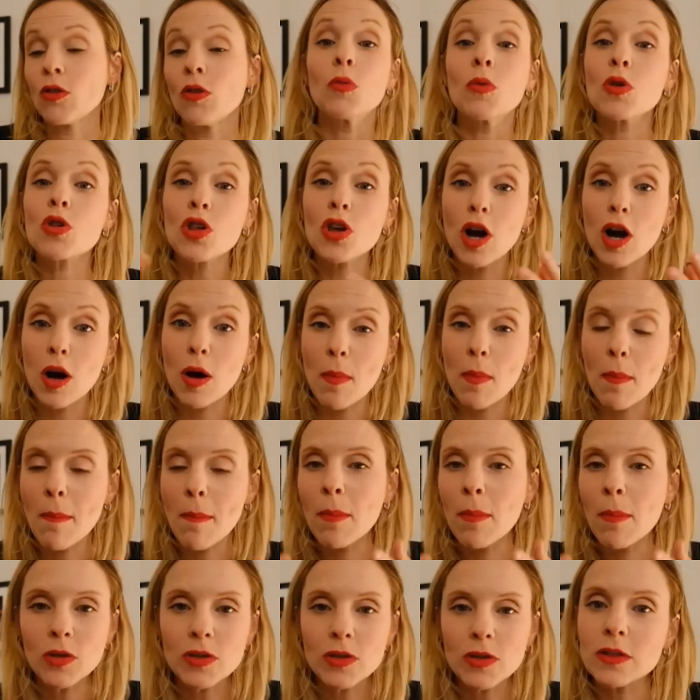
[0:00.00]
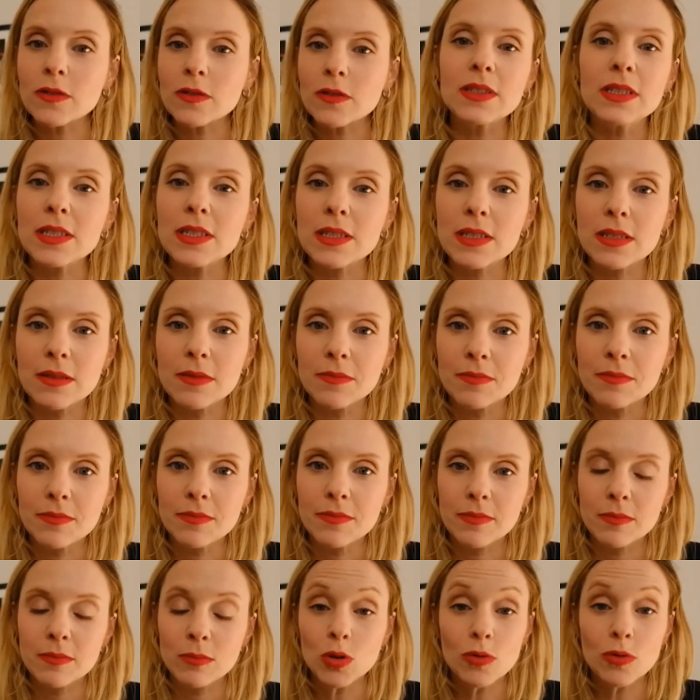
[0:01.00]
know, we shot most of this
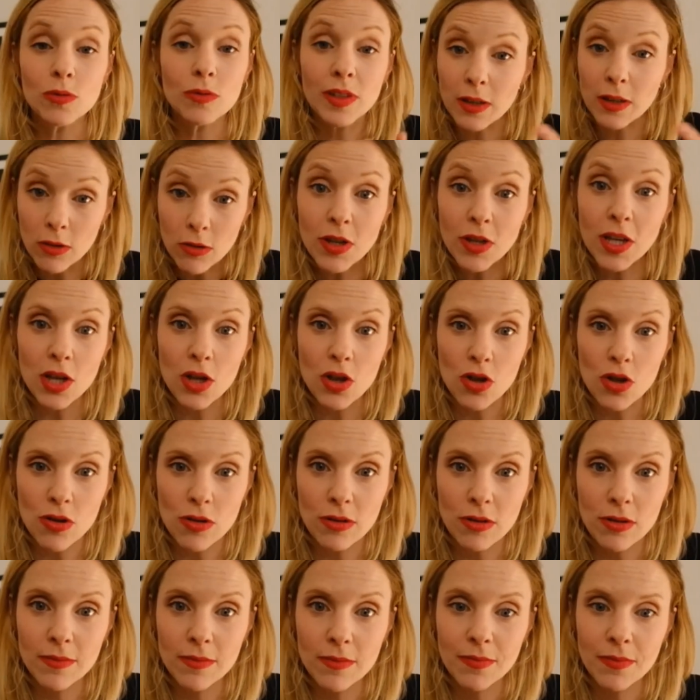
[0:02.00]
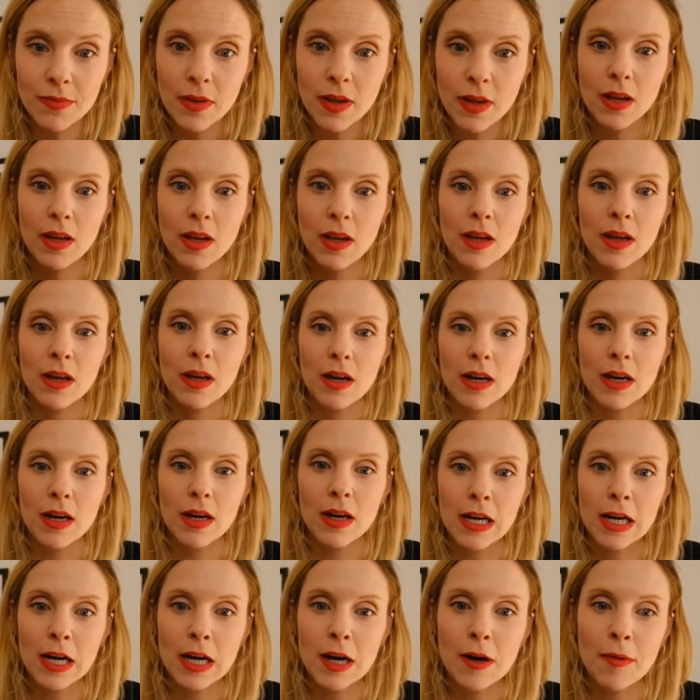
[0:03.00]
movie in location.
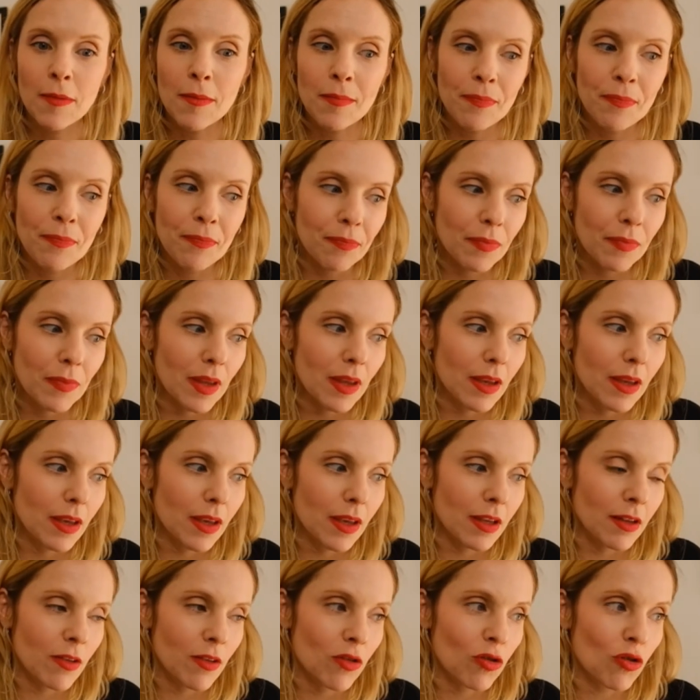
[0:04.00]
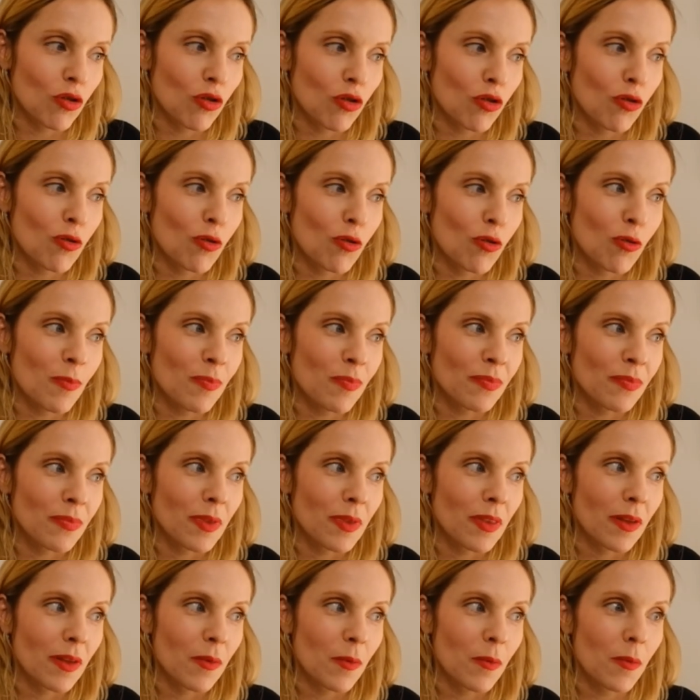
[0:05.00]
Um, and so
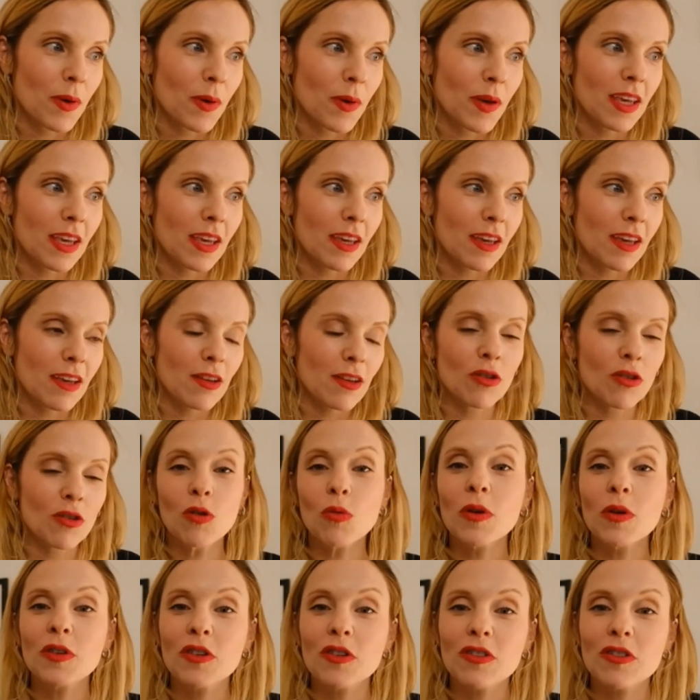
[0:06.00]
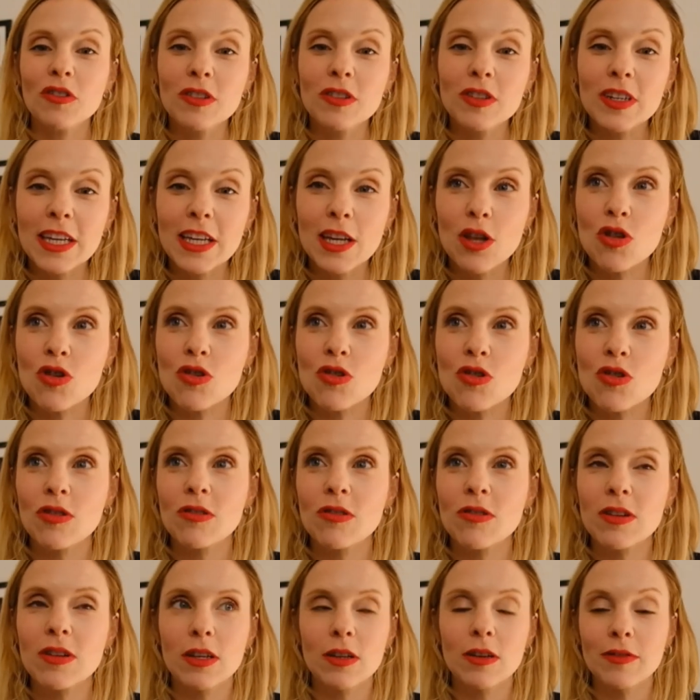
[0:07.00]
we, you know, when you're on location,
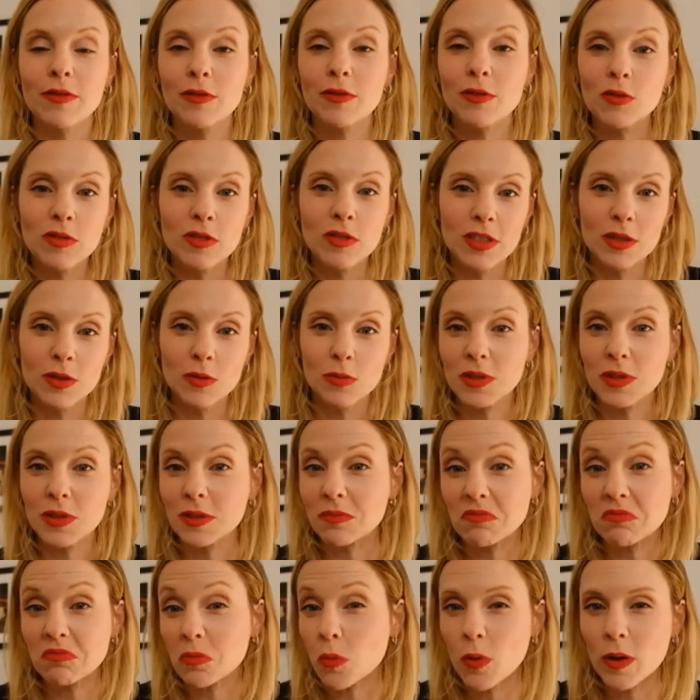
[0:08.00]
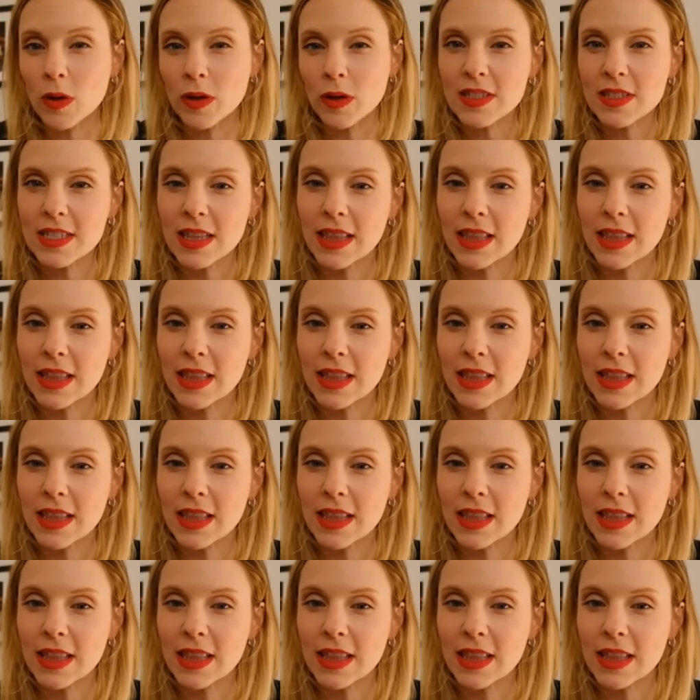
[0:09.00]
you kind of have to deal with what's